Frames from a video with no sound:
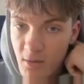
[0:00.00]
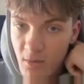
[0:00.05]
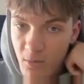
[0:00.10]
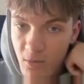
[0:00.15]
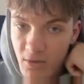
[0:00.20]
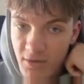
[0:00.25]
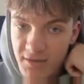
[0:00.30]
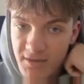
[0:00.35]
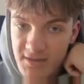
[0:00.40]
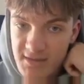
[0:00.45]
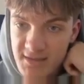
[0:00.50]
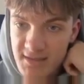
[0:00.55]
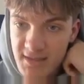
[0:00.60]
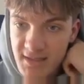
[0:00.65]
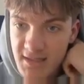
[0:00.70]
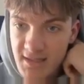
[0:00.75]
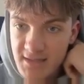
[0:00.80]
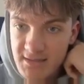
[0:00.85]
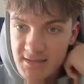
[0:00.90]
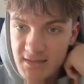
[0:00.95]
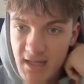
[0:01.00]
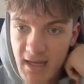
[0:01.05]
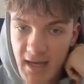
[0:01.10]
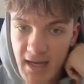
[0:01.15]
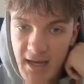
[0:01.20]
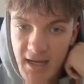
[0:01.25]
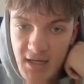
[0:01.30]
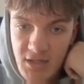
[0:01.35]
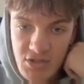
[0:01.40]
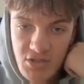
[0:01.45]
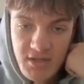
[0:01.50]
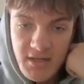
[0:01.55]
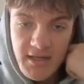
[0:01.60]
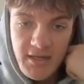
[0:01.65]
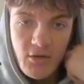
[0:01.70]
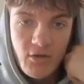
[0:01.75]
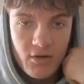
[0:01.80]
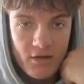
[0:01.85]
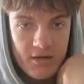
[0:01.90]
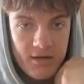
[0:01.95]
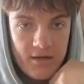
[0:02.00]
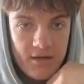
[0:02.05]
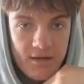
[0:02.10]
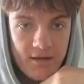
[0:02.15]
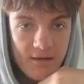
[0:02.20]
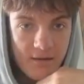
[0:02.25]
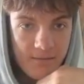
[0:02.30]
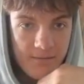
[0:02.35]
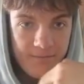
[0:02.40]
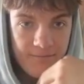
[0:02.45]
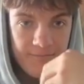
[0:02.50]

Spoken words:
what does this actually look like?